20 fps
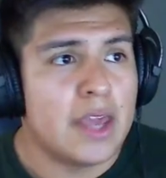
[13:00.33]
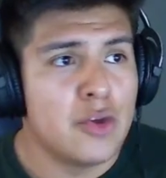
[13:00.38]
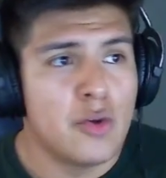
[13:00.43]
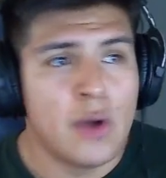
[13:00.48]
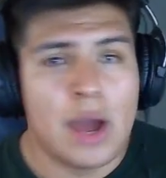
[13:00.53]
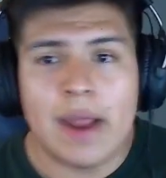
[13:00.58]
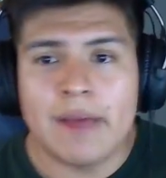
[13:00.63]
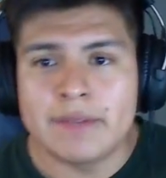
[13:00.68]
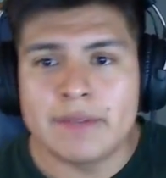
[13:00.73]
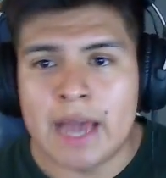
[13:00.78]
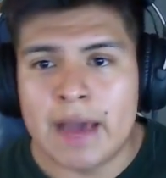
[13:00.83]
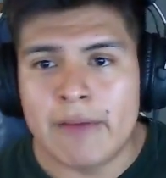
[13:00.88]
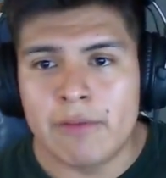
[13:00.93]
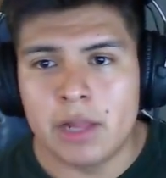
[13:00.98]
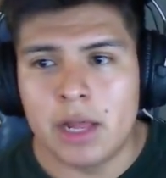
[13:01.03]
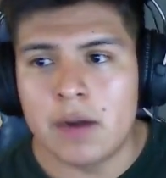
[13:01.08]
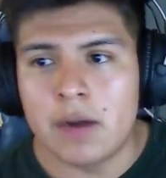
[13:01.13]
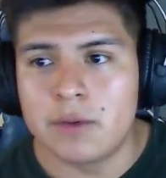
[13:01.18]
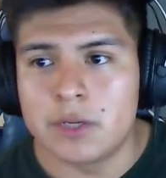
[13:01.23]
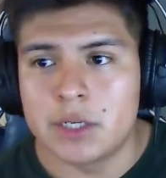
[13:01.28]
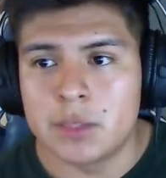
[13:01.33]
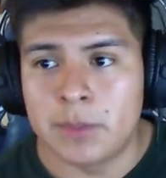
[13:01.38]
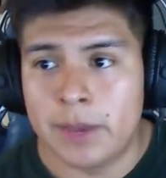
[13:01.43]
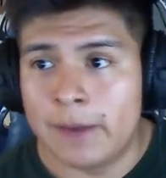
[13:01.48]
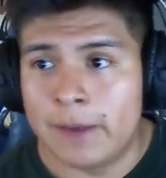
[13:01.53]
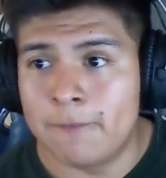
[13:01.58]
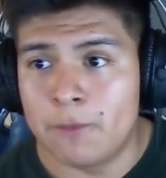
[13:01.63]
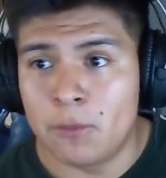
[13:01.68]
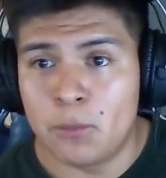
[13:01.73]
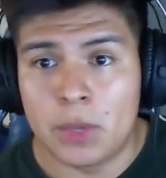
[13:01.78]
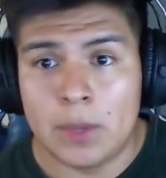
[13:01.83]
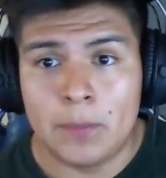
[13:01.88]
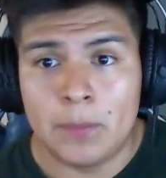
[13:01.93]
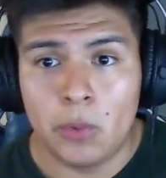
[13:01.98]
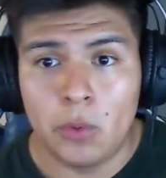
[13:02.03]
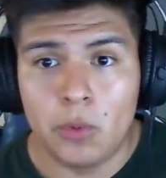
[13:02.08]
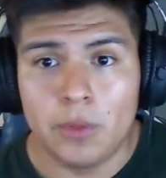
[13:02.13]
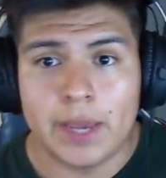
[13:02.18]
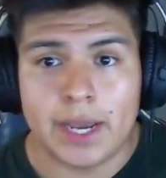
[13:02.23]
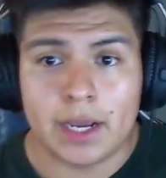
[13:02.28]
have to have a lot of respect for
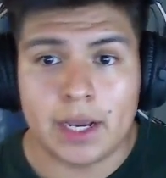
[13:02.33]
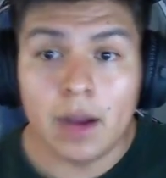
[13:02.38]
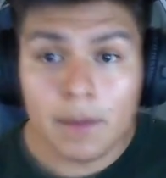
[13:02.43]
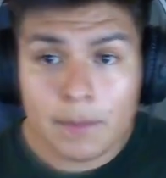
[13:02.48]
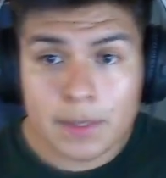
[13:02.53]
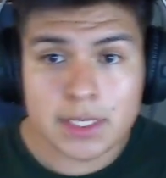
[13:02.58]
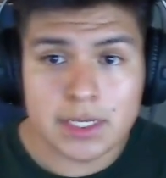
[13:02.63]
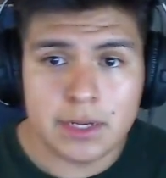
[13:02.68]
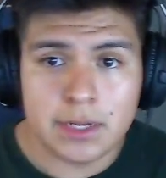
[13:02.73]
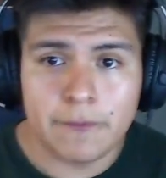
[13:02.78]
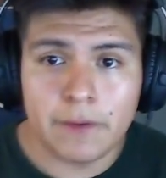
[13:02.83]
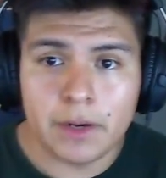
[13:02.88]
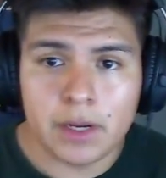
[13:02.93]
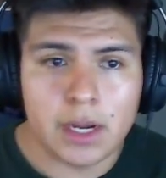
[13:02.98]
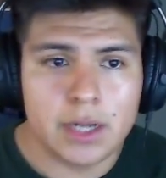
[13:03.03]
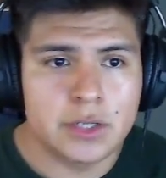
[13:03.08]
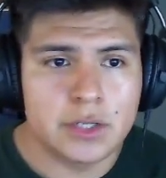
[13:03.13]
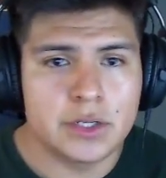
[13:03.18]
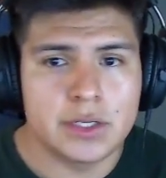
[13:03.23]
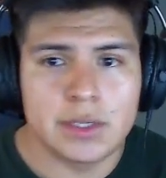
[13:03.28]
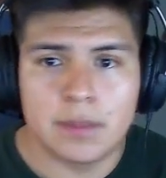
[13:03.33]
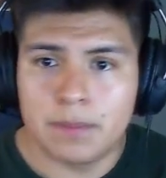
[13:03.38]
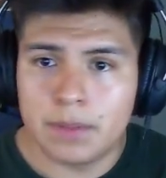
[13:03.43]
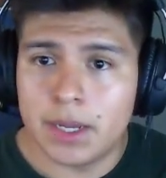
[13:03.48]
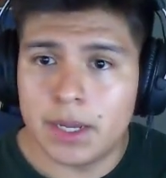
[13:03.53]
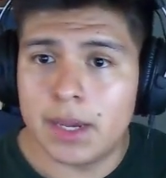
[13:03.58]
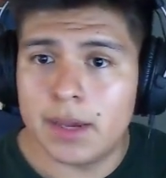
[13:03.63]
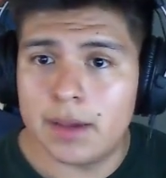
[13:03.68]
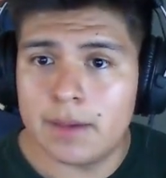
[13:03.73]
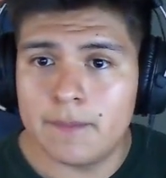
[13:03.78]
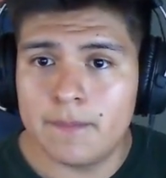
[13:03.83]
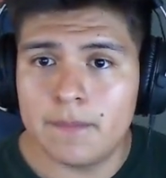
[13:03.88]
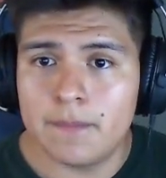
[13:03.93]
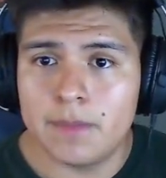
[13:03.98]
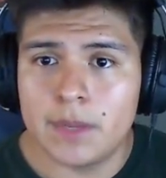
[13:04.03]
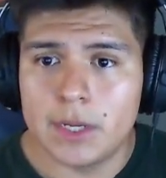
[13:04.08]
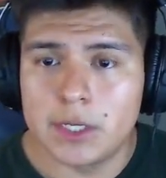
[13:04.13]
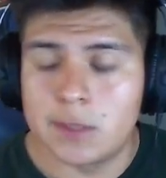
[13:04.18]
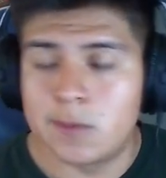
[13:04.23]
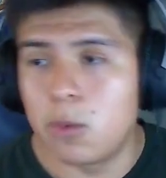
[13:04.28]
people that come into different countries and play
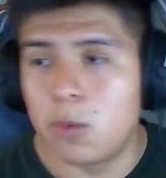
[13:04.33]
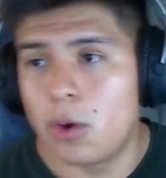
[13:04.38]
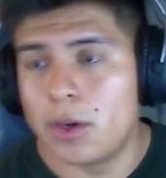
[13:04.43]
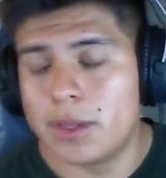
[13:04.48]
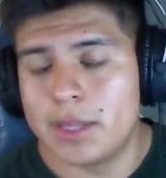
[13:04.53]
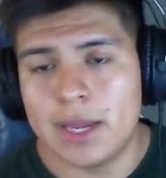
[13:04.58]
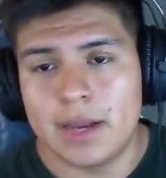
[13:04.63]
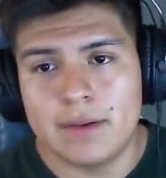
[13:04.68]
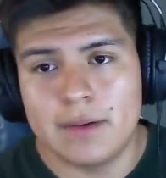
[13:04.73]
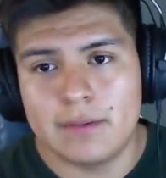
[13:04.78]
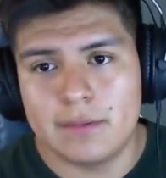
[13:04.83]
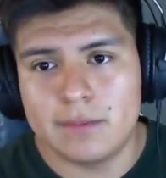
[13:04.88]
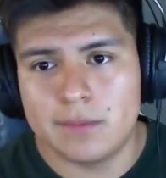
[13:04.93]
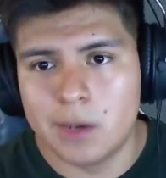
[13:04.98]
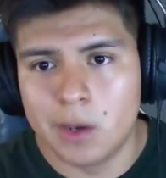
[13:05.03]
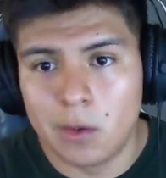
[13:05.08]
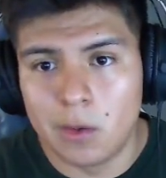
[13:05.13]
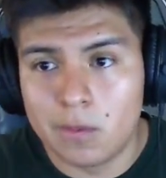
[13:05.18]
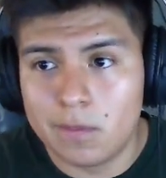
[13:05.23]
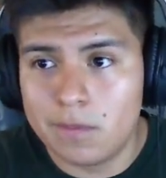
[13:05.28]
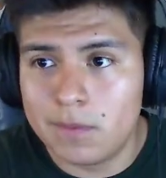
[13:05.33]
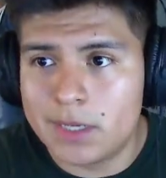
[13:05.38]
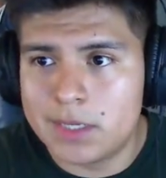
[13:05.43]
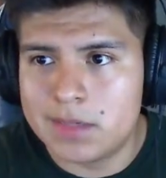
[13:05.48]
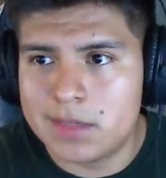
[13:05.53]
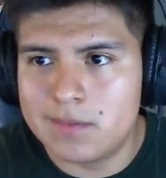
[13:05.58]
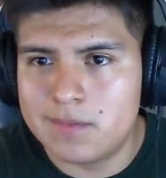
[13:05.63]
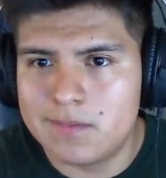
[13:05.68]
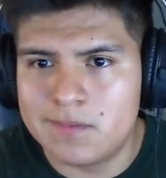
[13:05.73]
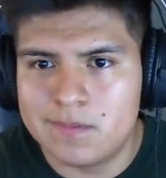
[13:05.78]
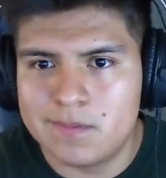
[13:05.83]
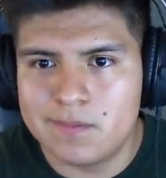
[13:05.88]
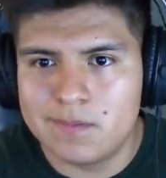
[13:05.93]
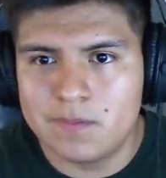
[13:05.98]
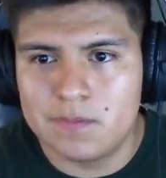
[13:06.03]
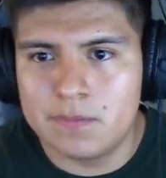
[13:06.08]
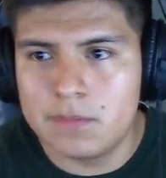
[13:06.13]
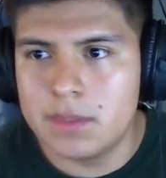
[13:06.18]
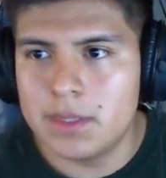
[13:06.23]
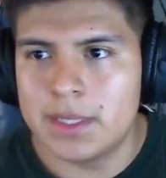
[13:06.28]
a sport that is
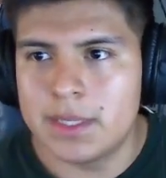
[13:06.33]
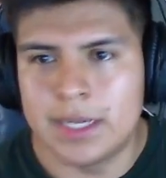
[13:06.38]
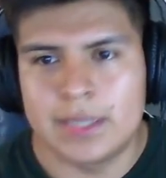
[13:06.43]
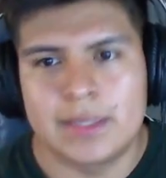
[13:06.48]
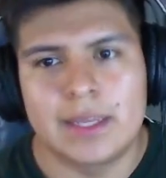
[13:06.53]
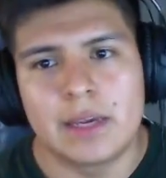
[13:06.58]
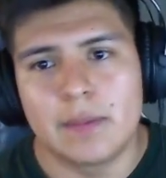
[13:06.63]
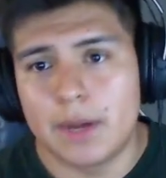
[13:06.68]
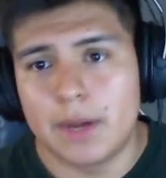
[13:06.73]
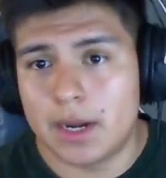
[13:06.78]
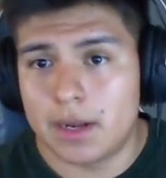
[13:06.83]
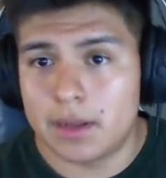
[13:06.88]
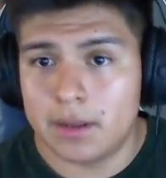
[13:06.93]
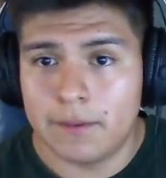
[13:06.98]
like, think about it.